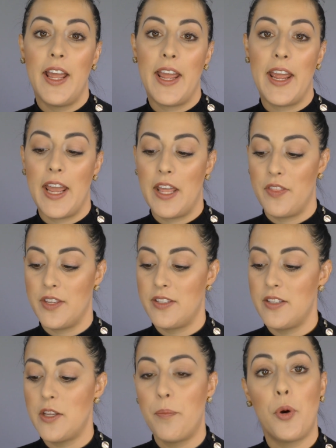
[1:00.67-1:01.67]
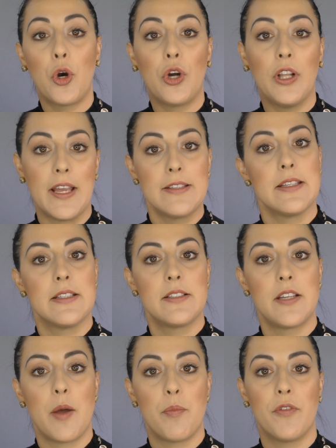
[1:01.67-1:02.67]
and this is a pearlescence
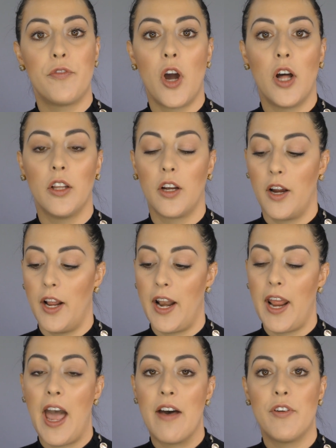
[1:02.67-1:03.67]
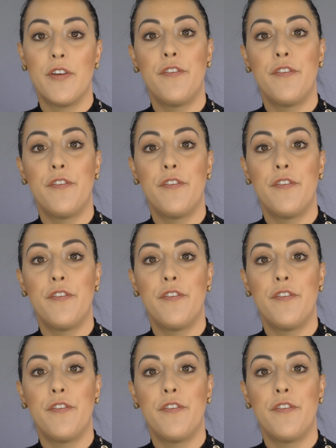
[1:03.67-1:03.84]
type of color, and I have a